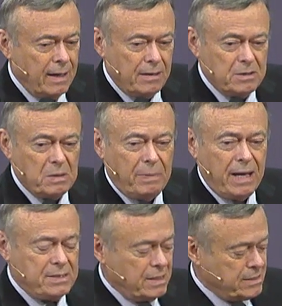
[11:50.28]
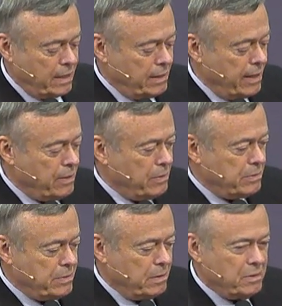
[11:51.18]
There's a passage I'd like you to
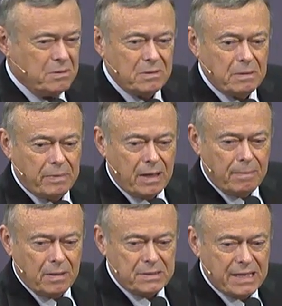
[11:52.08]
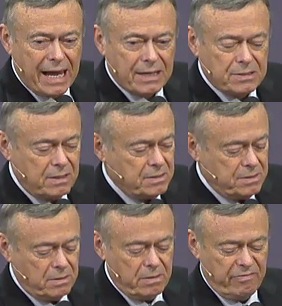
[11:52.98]
turn to in the Bible. It's Exodus
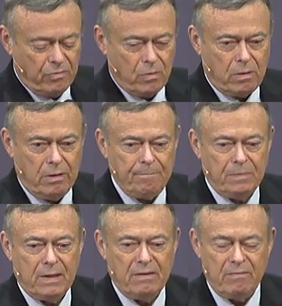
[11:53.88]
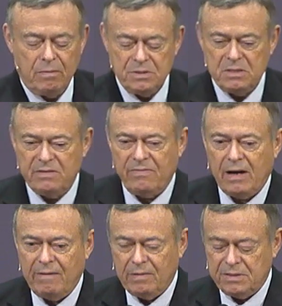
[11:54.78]
34, verses
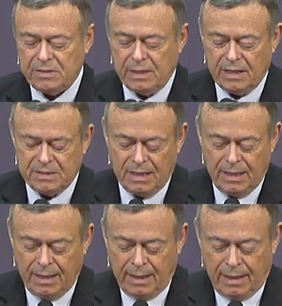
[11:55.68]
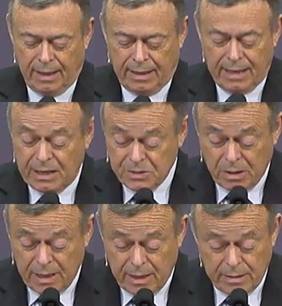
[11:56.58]
5 and 6.
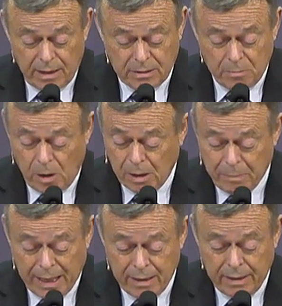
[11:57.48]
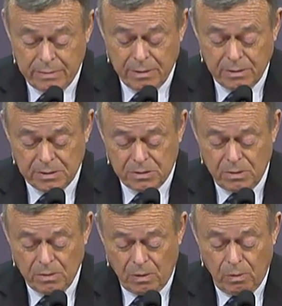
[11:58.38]
Yesterday, Dr. Mark Bailey took us to
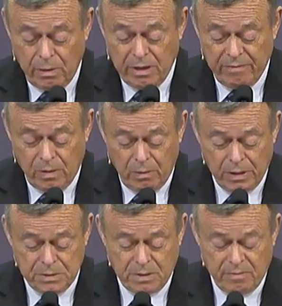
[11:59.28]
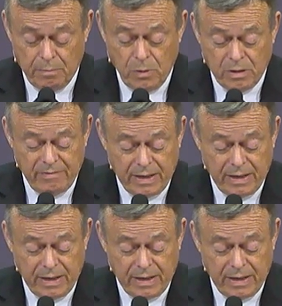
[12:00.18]
the Holy of Holies of the book of